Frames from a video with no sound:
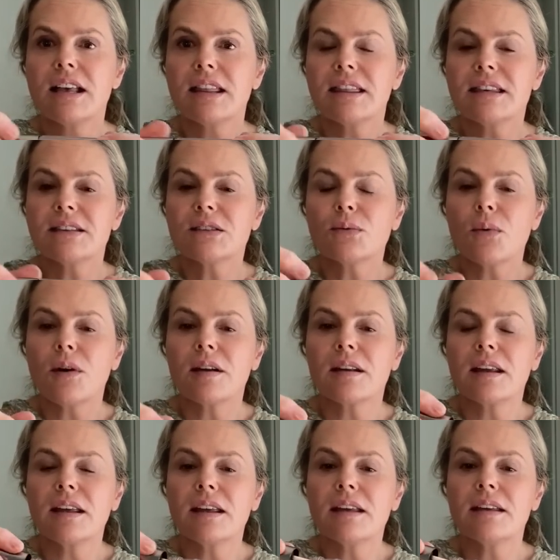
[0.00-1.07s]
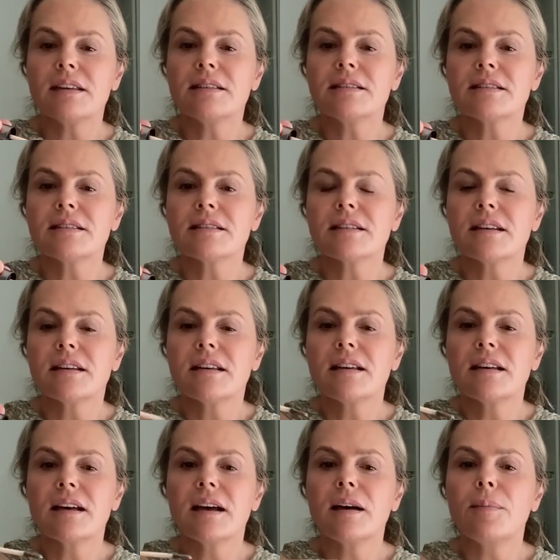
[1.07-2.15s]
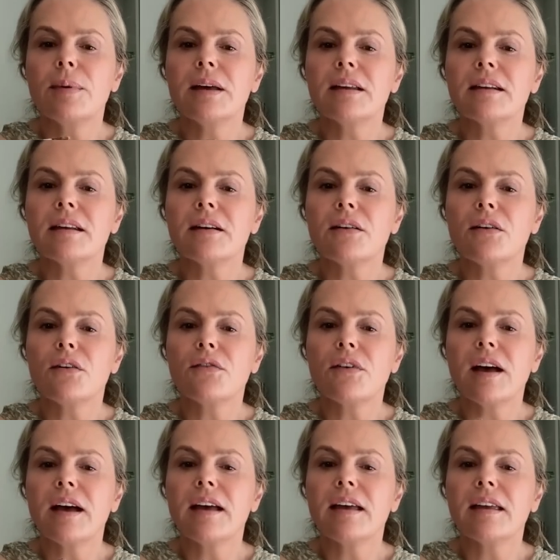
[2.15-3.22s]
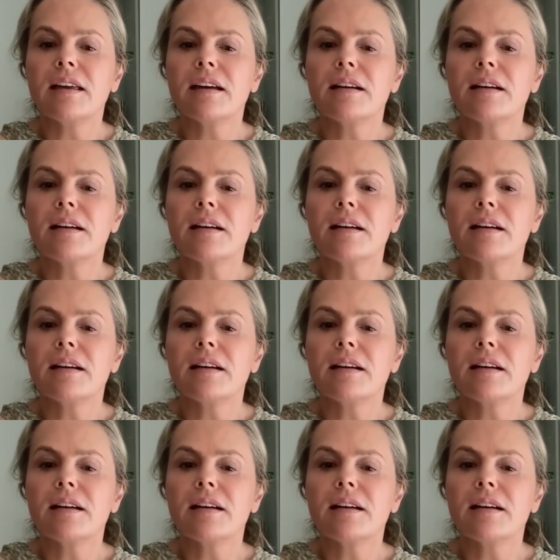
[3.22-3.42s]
This one is a bit of a